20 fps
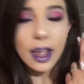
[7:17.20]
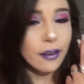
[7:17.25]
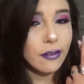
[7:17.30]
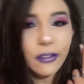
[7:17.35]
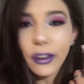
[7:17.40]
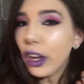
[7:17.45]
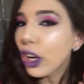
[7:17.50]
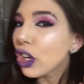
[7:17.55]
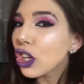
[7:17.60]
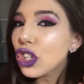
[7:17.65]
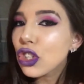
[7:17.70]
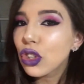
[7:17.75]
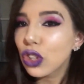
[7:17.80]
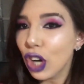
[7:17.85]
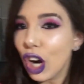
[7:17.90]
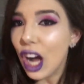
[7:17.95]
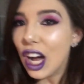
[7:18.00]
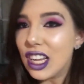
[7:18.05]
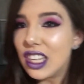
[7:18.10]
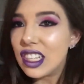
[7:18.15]
And fingers
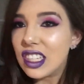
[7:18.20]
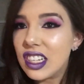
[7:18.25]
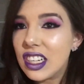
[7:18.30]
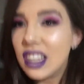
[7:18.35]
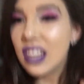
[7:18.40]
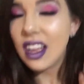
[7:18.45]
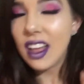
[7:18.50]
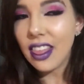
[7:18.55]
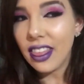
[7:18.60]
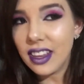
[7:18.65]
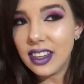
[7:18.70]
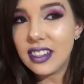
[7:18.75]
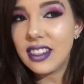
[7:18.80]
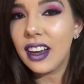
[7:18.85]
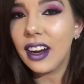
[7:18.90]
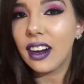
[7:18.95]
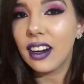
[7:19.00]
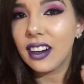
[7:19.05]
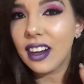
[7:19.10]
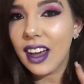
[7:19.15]
crossed that
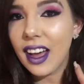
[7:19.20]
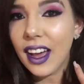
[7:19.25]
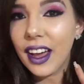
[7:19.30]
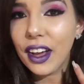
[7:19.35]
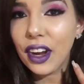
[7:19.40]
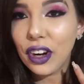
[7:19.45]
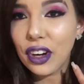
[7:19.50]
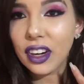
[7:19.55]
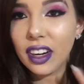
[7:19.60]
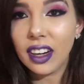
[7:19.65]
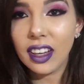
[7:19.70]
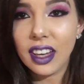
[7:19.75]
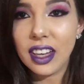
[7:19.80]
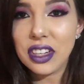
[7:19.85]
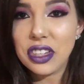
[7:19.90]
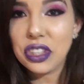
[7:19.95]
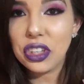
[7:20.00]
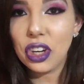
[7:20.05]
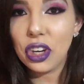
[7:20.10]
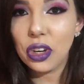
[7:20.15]
Sarah and I are gonna
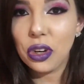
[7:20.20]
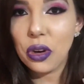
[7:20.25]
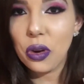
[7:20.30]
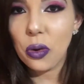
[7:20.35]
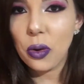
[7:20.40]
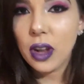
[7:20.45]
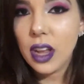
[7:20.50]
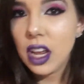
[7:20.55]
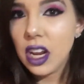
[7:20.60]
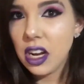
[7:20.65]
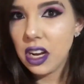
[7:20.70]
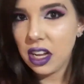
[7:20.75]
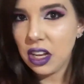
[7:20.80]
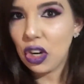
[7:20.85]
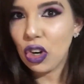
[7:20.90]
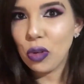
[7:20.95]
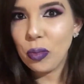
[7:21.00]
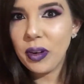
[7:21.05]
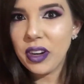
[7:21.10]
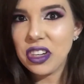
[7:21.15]
get to go get
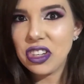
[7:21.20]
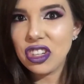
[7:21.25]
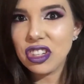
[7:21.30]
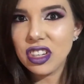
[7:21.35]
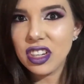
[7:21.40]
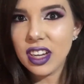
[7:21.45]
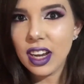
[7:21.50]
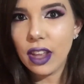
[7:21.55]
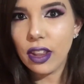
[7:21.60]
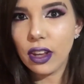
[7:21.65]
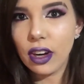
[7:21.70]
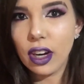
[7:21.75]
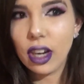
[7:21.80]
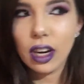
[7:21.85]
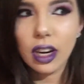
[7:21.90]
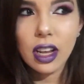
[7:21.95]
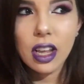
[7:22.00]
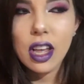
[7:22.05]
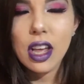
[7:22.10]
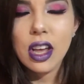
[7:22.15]
our piercing together
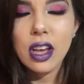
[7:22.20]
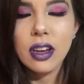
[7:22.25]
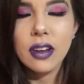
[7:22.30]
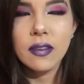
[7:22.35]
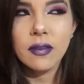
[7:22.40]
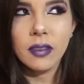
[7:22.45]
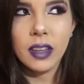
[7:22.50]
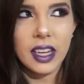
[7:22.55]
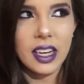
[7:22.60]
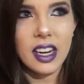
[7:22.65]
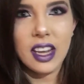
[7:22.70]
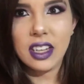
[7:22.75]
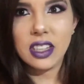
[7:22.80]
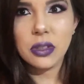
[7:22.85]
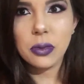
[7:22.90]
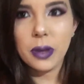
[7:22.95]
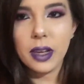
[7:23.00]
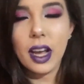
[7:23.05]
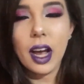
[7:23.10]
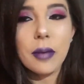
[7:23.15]
like
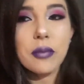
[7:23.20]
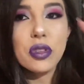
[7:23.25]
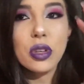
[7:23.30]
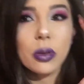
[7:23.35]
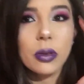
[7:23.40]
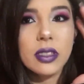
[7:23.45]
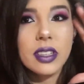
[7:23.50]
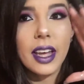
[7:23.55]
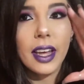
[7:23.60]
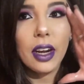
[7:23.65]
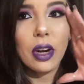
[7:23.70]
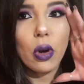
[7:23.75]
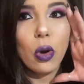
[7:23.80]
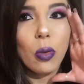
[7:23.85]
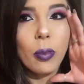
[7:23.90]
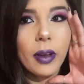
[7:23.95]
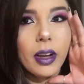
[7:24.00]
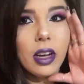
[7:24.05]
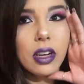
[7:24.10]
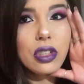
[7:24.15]
next week. I'm so excited.
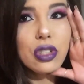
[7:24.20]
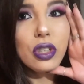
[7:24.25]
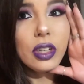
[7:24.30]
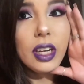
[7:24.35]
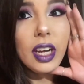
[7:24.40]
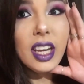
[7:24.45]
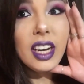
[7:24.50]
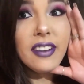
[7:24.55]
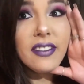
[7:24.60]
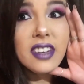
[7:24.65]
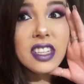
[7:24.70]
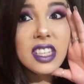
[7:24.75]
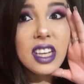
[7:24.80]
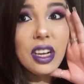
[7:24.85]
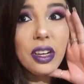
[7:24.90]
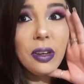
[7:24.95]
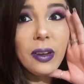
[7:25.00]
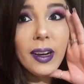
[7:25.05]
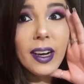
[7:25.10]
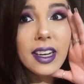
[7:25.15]
Oh my gosh, I can't even
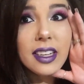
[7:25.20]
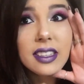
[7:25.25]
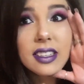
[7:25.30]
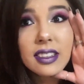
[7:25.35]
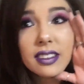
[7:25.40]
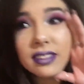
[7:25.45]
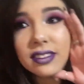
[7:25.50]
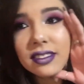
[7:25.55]
tell you guys.